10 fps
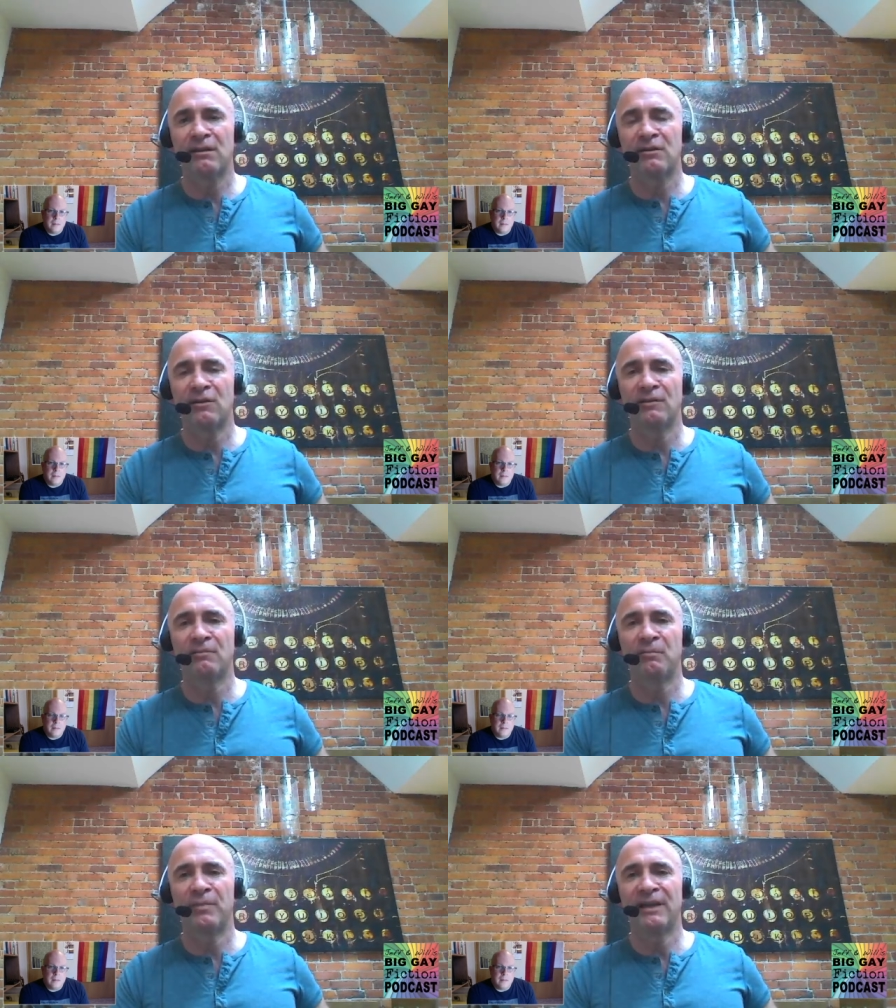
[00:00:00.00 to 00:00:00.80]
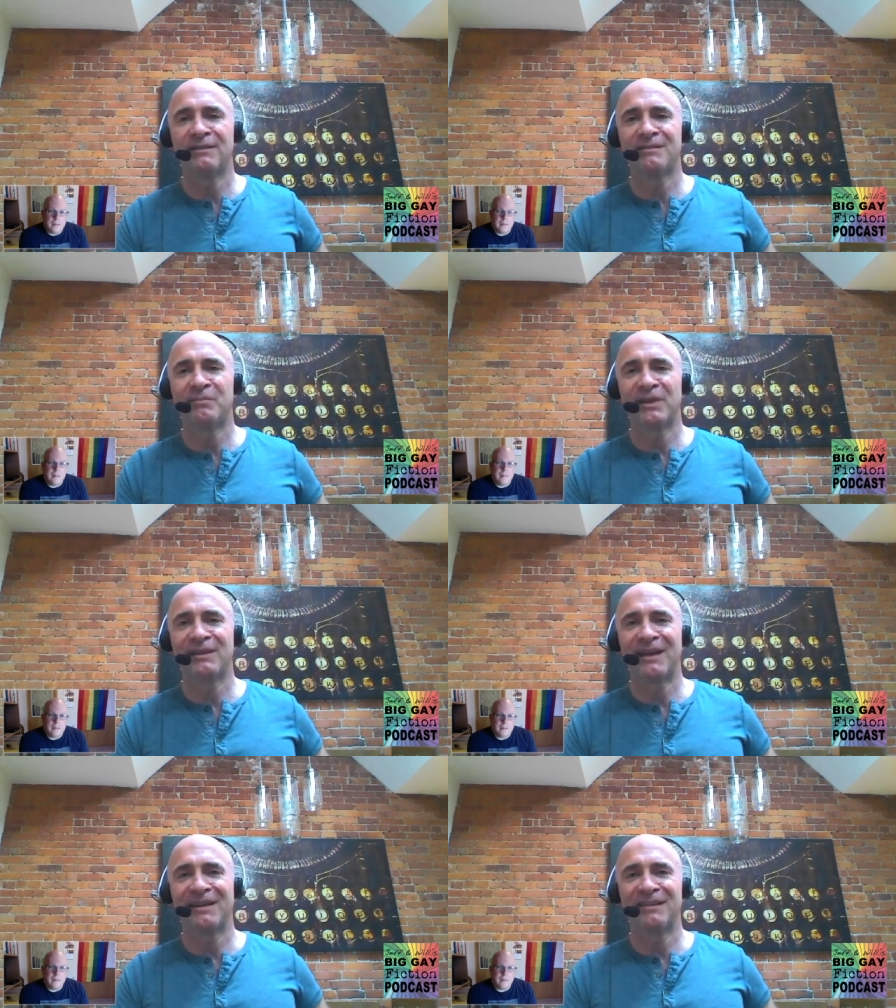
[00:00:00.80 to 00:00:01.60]
third, but
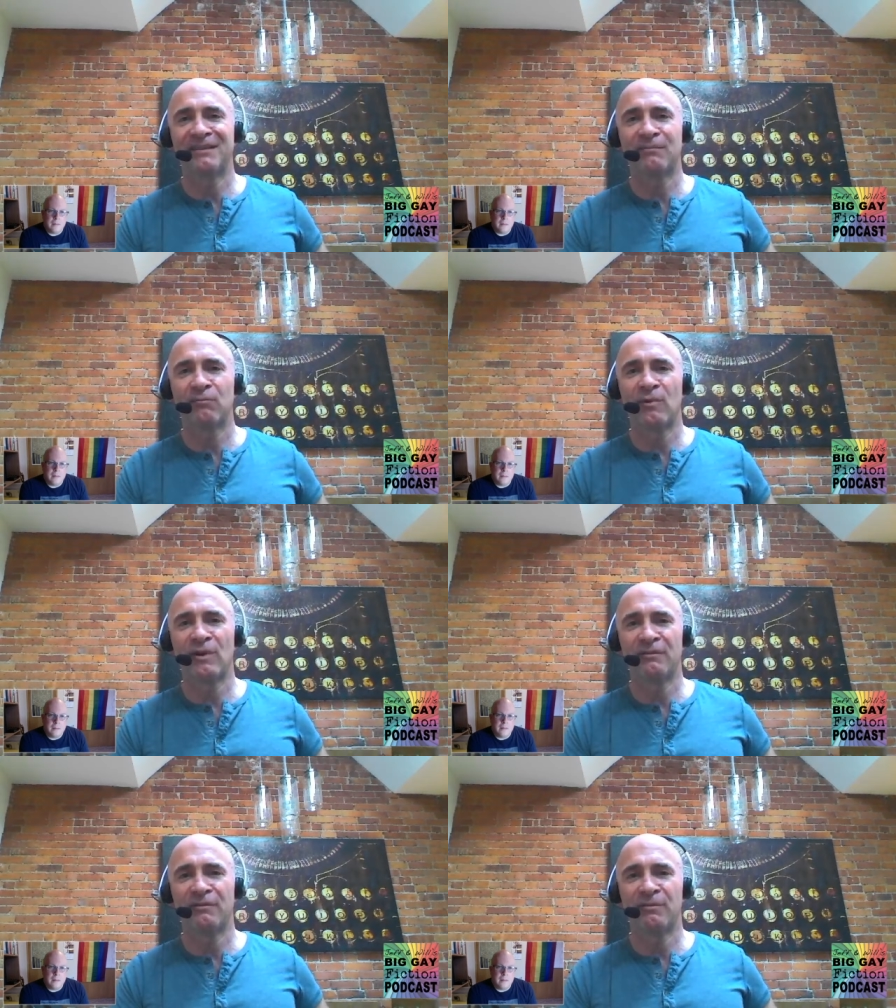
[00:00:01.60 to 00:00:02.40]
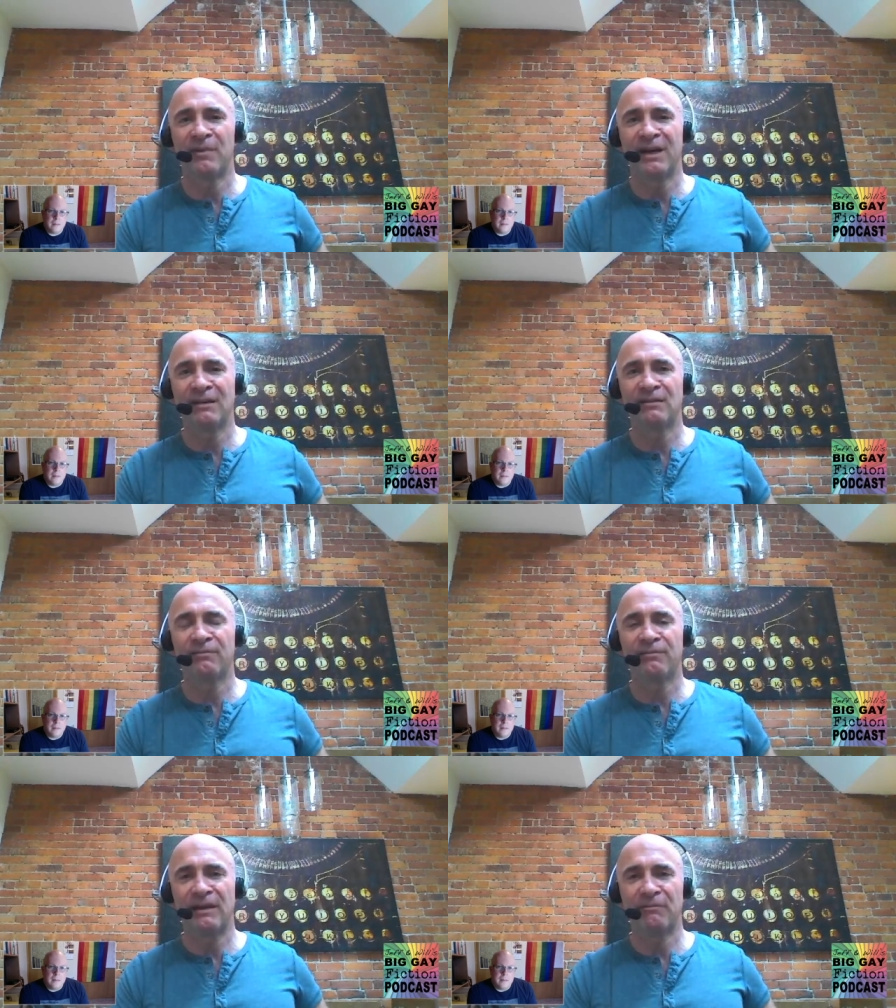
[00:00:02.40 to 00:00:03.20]
that is one of my
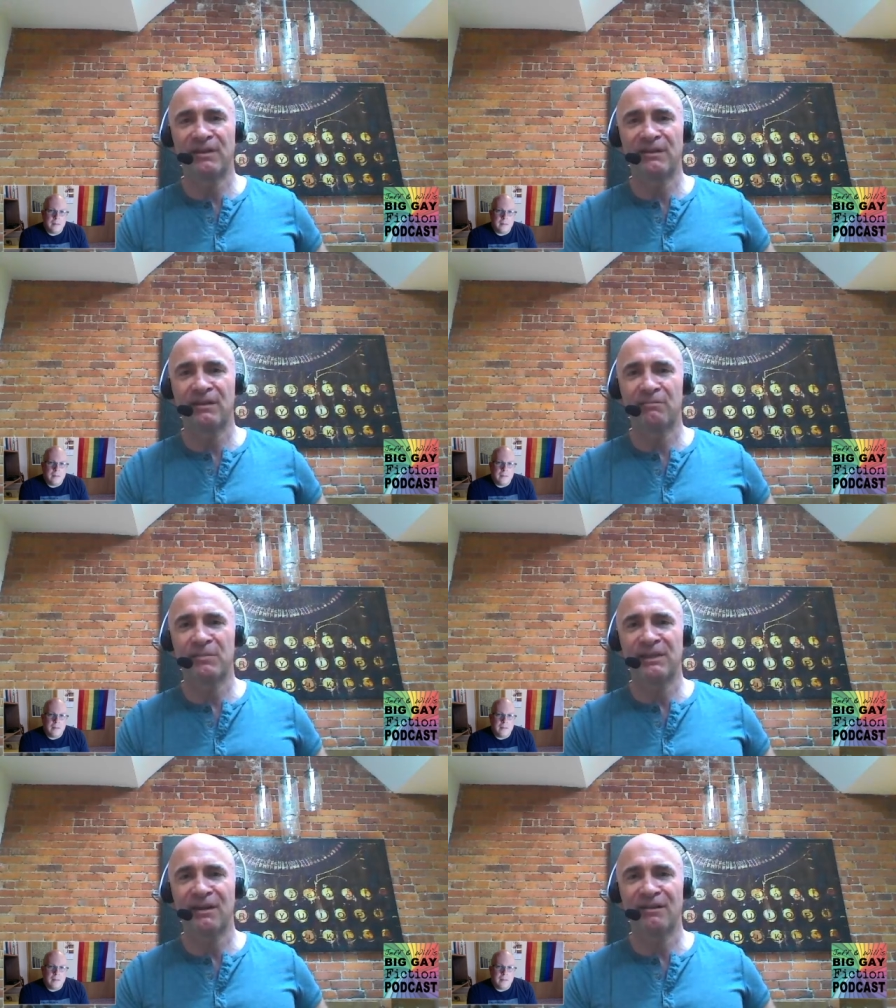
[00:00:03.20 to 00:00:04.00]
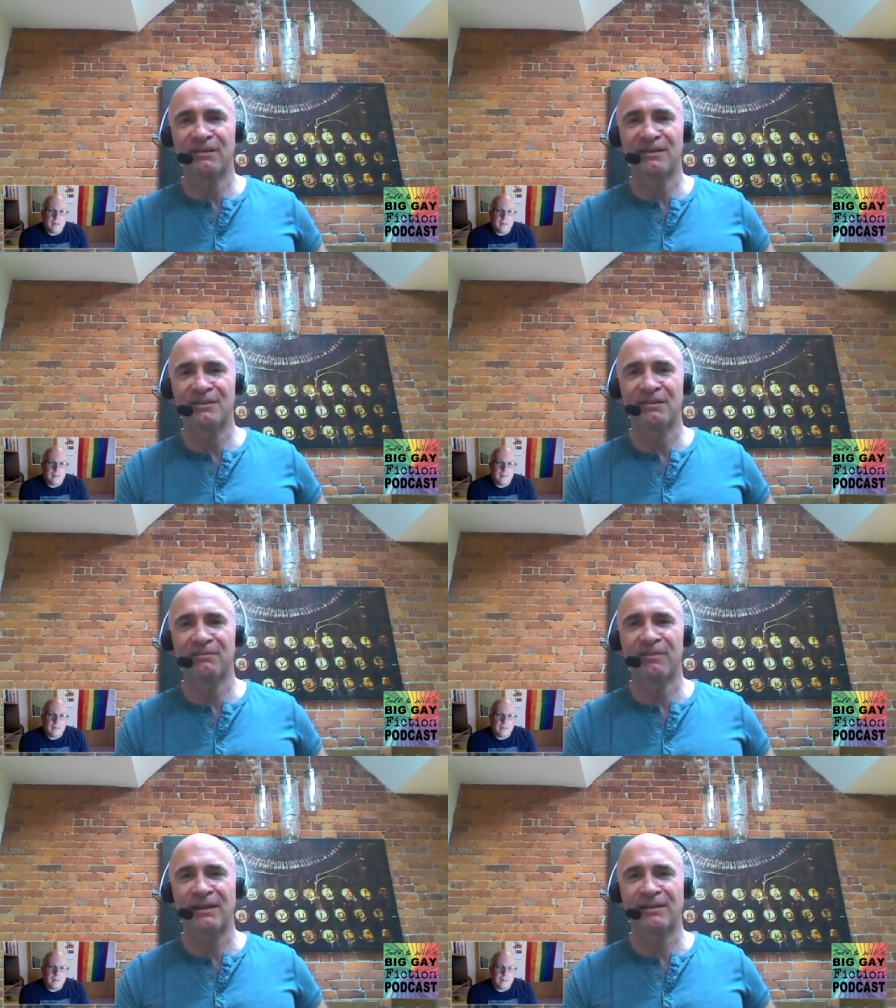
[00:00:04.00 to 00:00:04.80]
favorites because I
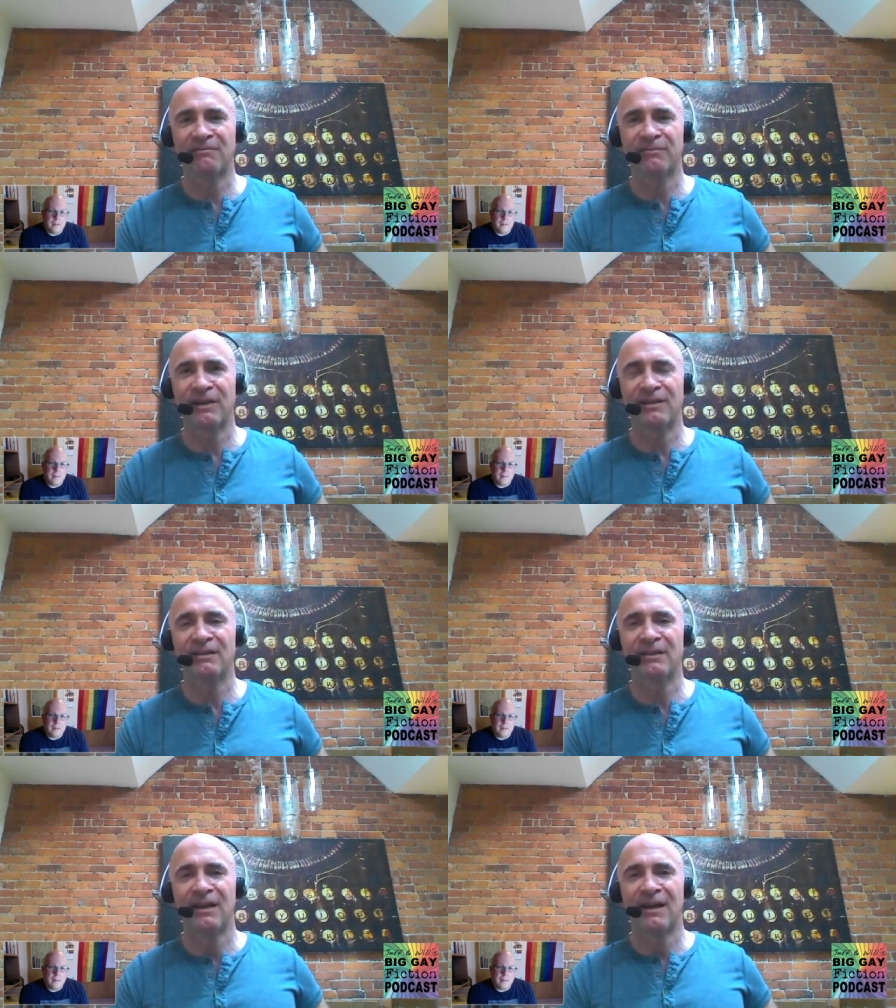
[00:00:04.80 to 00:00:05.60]
just find it